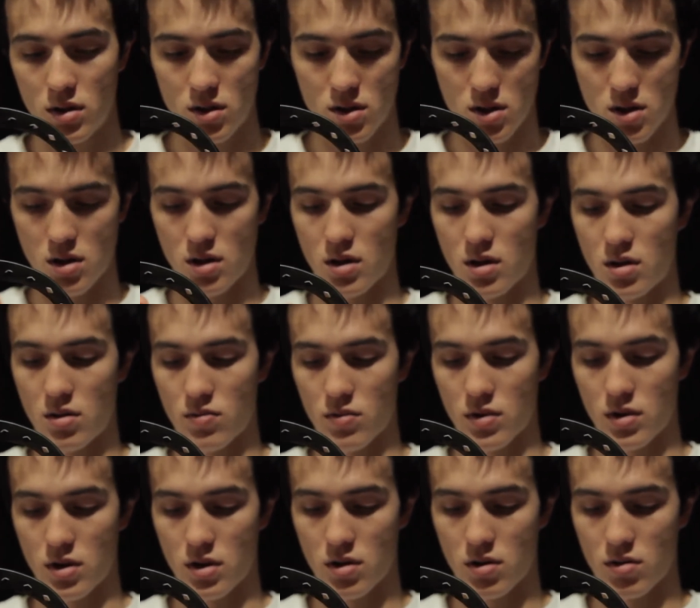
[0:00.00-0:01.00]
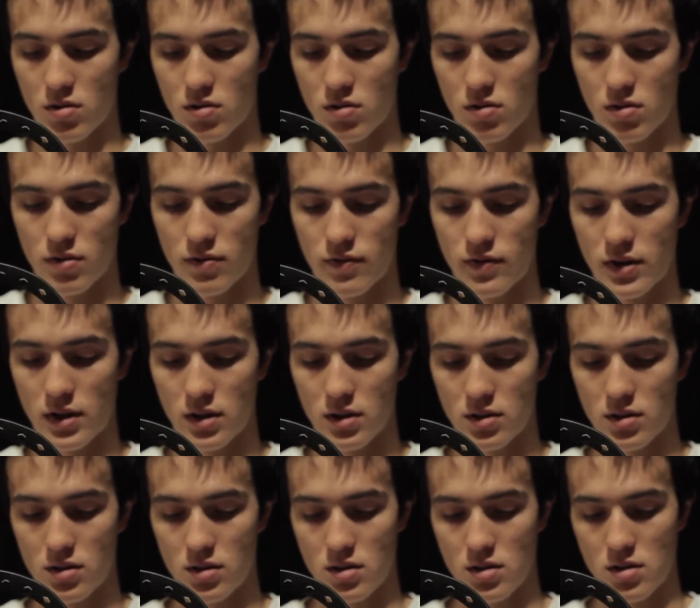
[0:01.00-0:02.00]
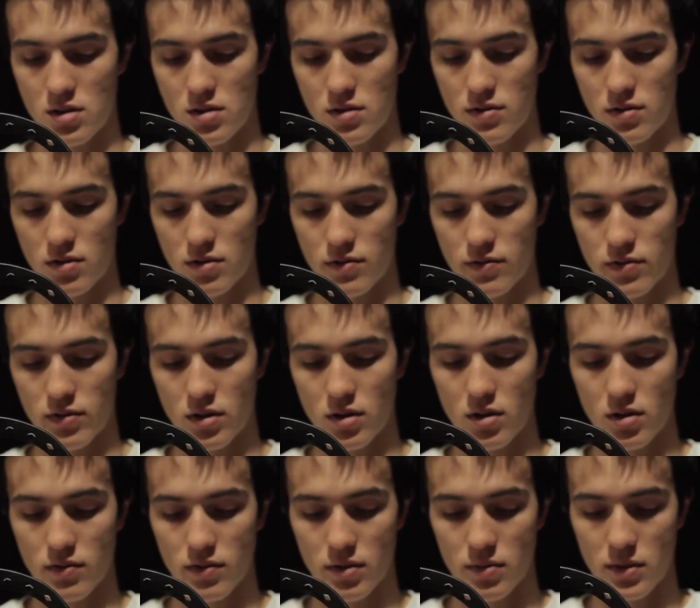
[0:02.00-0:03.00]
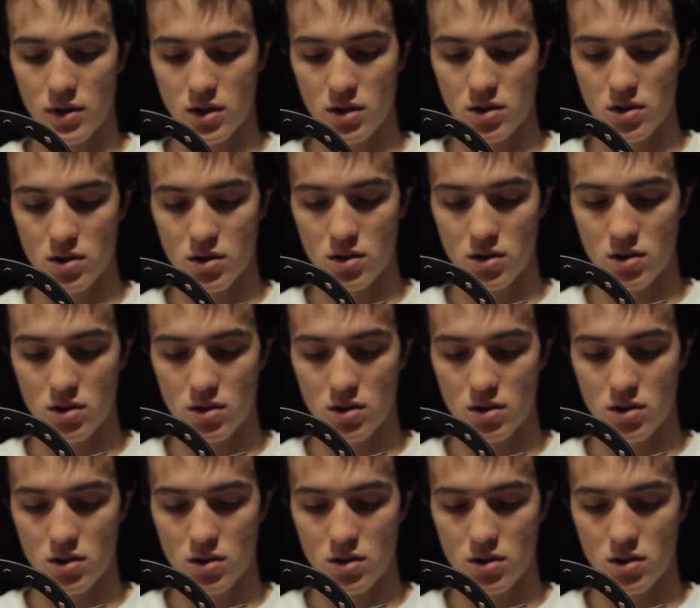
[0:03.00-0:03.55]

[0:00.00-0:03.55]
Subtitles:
and we're going to go through the face front of the mesh,